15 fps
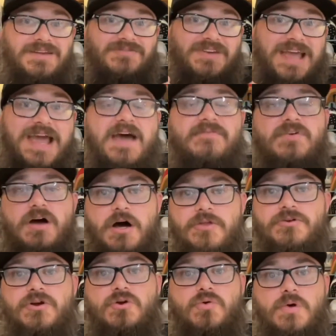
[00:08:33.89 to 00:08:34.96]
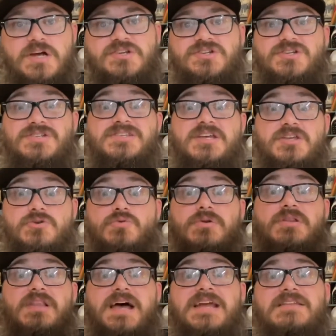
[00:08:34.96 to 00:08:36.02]
If you have other questions that you
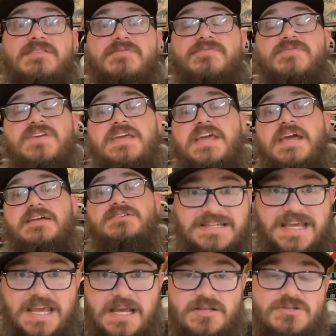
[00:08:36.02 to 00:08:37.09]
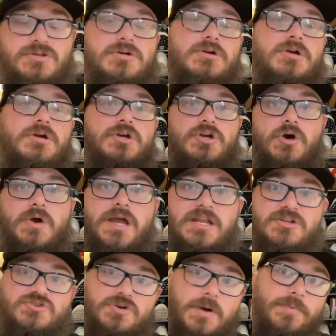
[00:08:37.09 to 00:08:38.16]
would like the VA to answer, go ahead
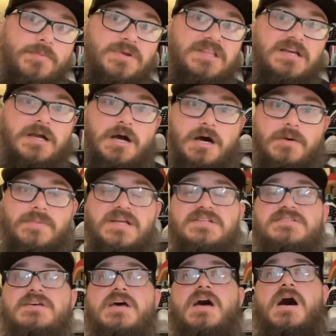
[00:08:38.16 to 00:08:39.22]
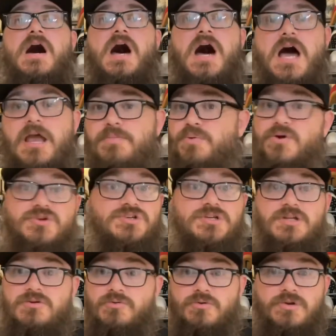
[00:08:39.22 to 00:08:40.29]
and drop them in the comments. I
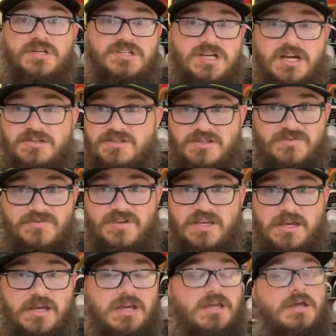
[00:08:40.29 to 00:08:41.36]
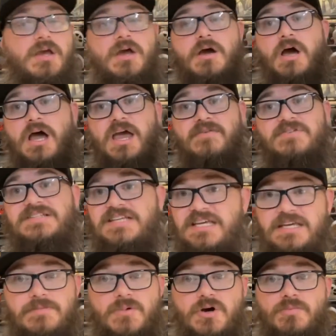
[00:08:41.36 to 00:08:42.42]
personally will reach out to the VA. I have a
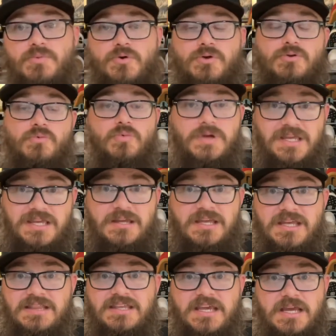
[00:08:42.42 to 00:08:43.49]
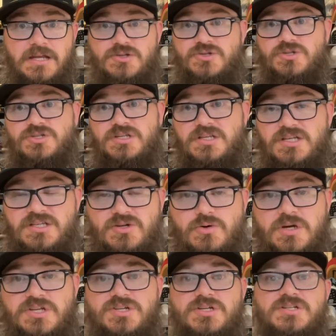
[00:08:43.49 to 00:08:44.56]
team on board that we can get the answers to these
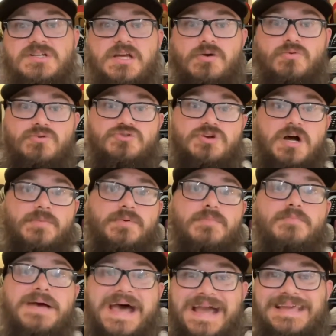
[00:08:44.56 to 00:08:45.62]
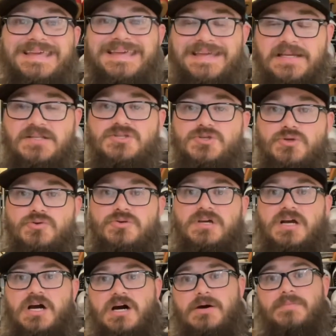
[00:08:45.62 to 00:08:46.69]
questions, and we'll drop them back into the
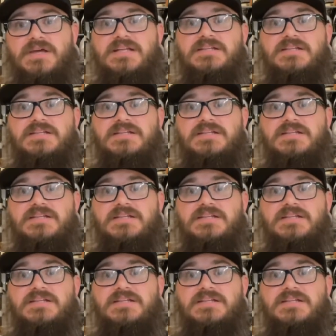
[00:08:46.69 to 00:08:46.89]
comment.